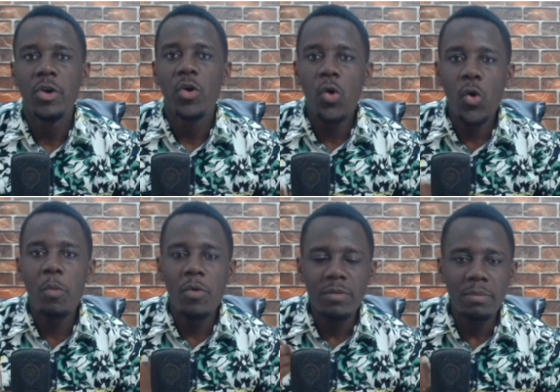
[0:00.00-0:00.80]

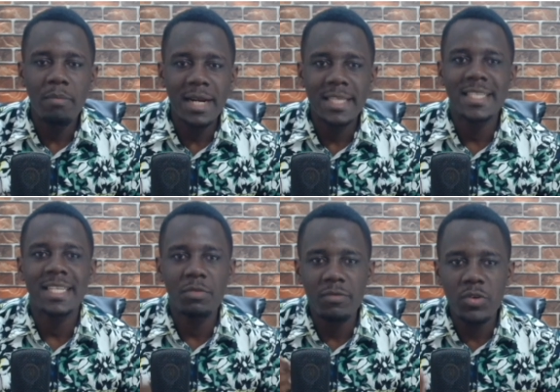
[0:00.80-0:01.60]
whom managers
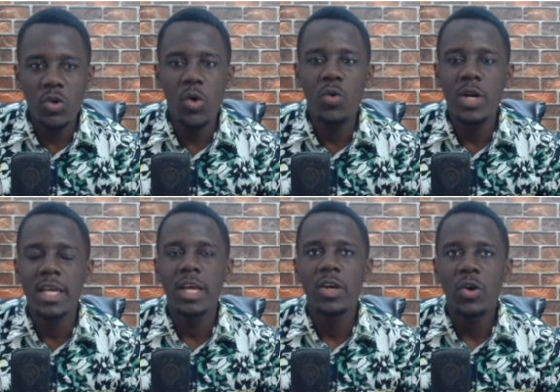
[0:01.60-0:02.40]
that we've known
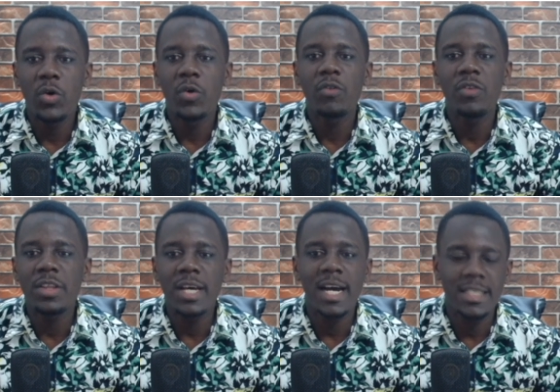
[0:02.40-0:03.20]
of
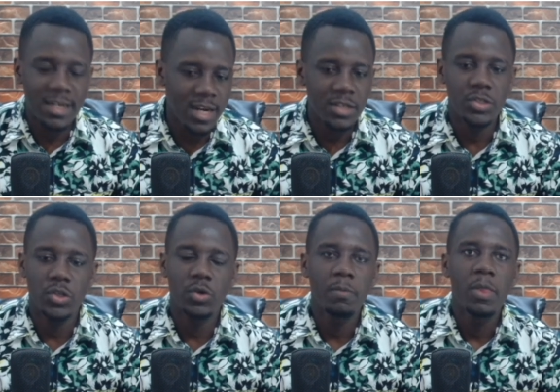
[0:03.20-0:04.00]
the
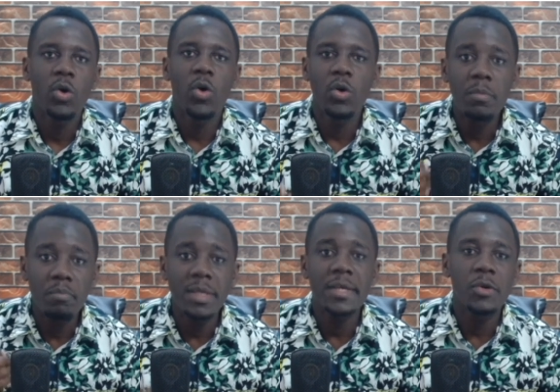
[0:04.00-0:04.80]
Catanasio, all
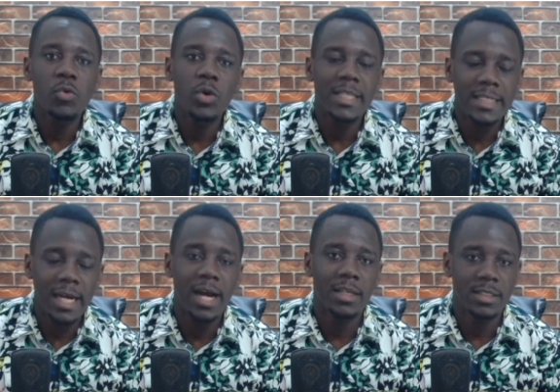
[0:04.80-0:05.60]
being
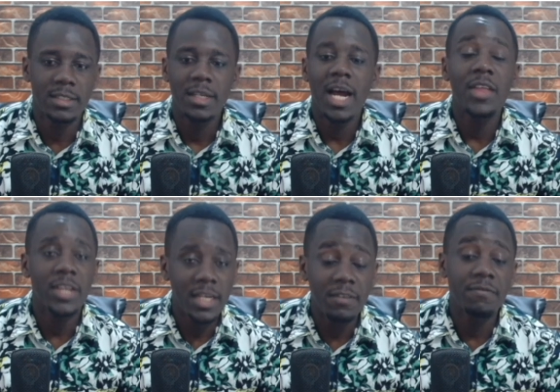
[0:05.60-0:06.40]
watertight at
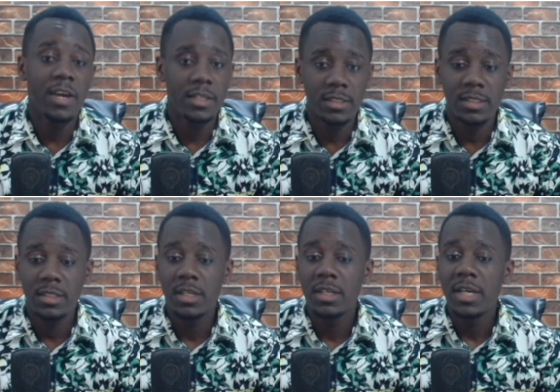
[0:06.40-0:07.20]
their defense,
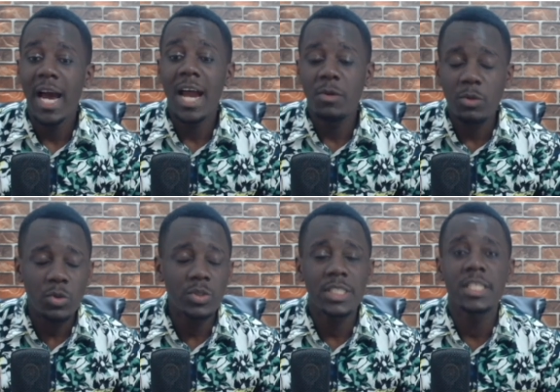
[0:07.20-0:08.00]
are not
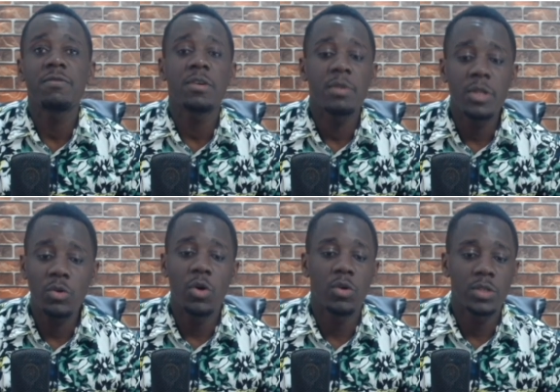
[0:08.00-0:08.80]
conceding very many
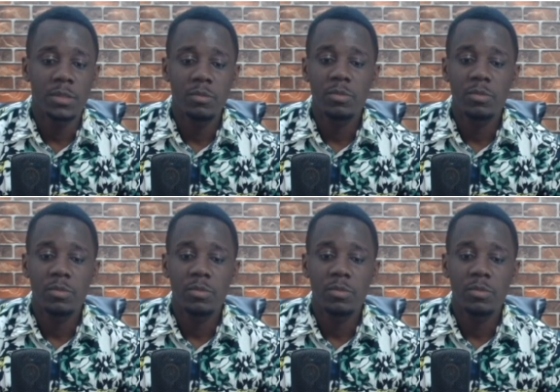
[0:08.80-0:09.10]
goals.